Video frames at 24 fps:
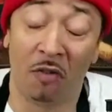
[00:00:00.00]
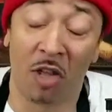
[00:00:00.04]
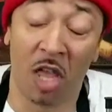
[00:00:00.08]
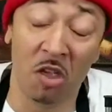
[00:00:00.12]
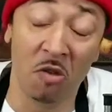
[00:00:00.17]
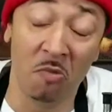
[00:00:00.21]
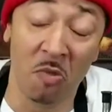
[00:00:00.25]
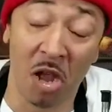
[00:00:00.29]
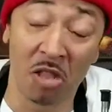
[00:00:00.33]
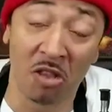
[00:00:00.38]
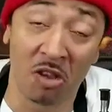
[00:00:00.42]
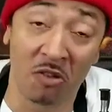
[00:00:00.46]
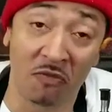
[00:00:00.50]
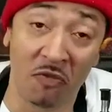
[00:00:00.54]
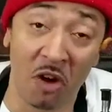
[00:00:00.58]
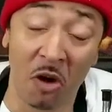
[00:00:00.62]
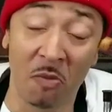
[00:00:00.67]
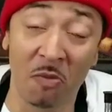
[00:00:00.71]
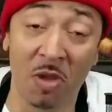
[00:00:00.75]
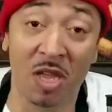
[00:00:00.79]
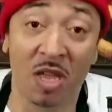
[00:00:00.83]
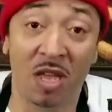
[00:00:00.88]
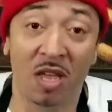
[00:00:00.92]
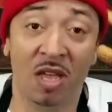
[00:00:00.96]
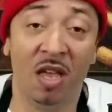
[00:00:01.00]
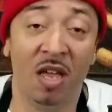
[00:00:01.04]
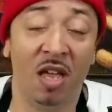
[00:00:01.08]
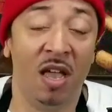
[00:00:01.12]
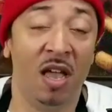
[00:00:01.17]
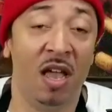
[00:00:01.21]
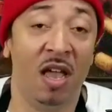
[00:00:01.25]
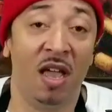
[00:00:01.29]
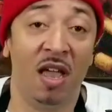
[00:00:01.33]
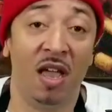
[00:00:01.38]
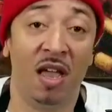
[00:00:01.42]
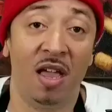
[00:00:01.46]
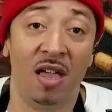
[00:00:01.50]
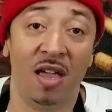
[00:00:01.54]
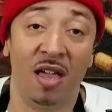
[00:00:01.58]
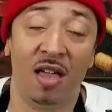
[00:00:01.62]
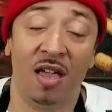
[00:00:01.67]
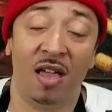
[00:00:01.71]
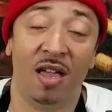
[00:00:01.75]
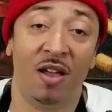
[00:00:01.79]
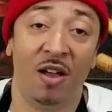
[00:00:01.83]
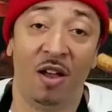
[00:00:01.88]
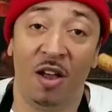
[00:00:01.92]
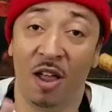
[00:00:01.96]
Can you make this for me?
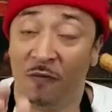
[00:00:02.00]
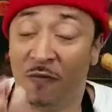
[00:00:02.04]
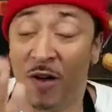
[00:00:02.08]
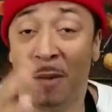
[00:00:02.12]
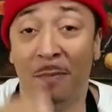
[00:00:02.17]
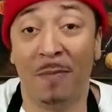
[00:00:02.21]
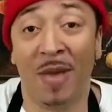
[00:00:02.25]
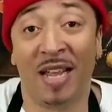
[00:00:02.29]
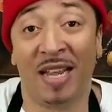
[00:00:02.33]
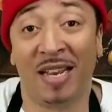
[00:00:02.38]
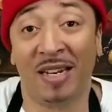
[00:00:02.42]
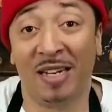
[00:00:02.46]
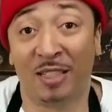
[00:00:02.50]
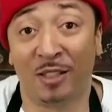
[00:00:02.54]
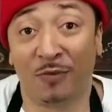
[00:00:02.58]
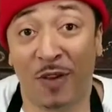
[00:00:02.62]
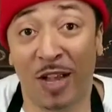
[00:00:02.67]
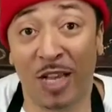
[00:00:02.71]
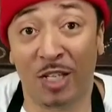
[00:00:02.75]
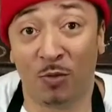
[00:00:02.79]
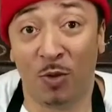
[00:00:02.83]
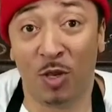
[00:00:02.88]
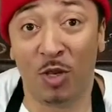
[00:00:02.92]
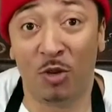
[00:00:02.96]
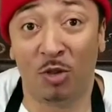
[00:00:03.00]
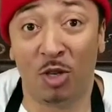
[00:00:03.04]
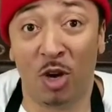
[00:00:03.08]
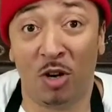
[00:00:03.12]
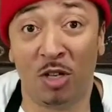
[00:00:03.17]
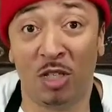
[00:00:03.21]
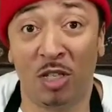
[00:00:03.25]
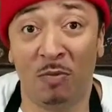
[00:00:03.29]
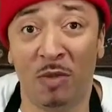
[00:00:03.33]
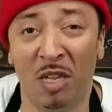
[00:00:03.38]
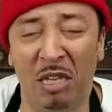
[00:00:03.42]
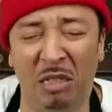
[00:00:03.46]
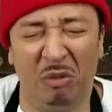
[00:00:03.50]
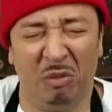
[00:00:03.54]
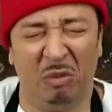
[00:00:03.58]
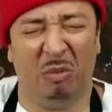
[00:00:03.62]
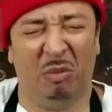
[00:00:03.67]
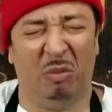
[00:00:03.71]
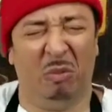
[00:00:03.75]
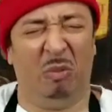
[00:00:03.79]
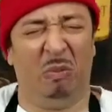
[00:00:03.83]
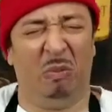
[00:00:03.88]
If I'm making this face when you talking to me,